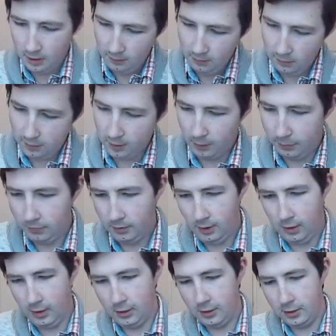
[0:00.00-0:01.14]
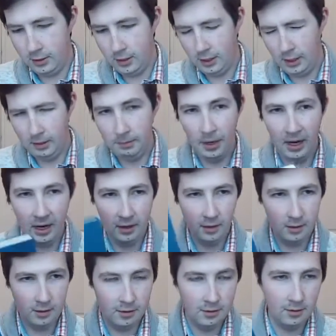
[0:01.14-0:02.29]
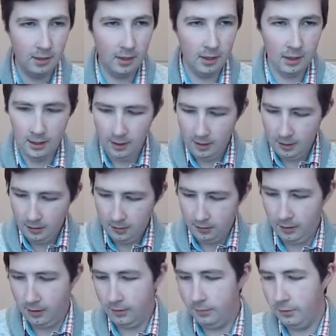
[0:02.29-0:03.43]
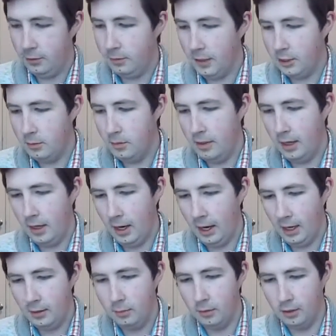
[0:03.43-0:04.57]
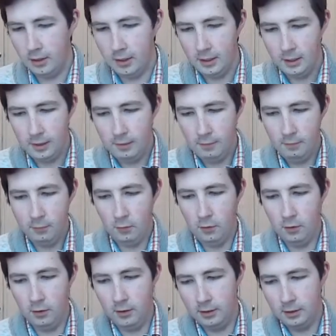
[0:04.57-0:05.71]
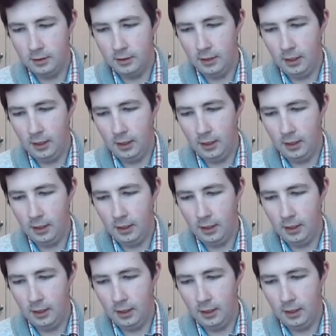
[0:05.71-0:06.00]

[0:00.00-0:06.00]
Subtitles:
For example, the Jedi Path. This is meant to be a handbook for